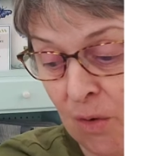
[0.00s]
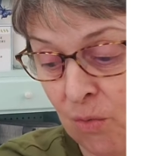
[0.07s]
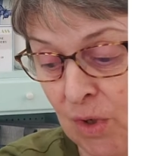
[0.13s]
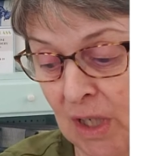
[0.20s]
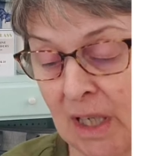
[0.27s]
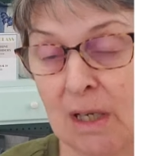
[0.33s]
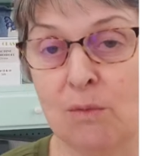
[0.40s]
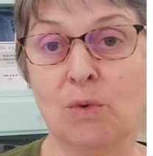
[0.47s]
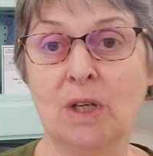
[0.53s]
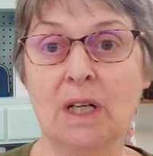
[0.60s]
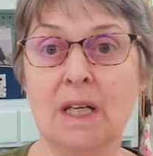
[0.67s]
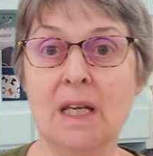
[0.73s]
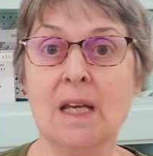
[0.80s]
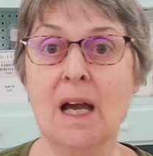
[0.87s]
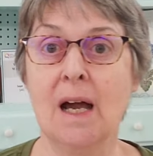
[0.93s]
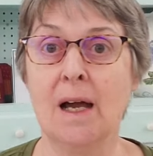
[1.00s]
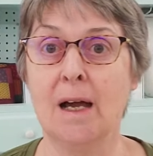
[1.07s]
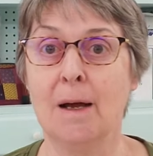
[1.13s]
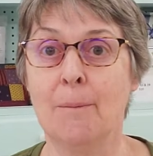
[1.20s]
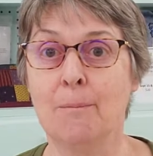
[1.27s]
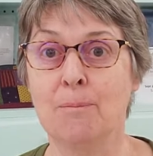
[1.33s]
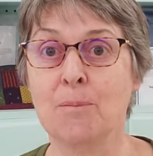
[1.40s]
a really, really
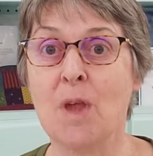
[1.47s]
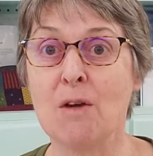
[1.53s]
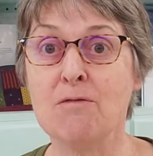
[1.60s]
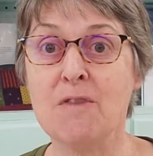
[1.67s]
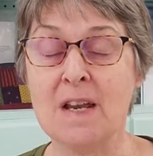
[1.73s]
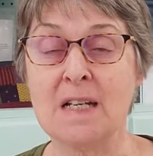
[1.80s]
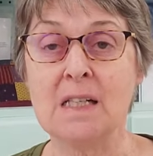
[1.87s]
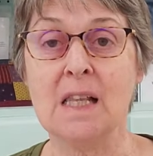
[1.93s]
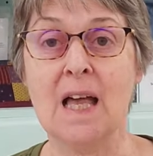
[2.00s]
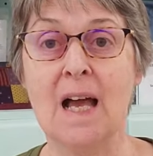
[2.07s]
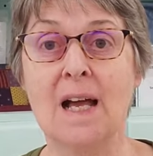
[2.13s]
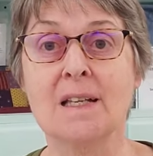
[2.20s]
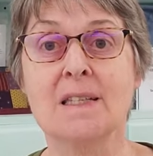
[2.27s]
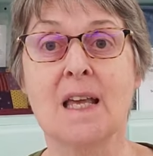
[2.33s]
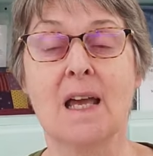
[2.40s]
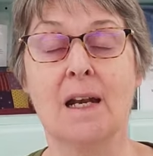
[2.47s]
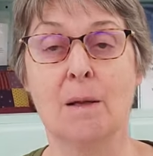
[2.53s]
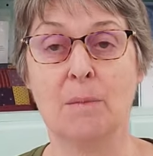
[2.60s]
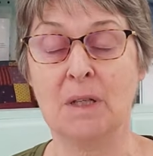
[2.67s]
fun class, and I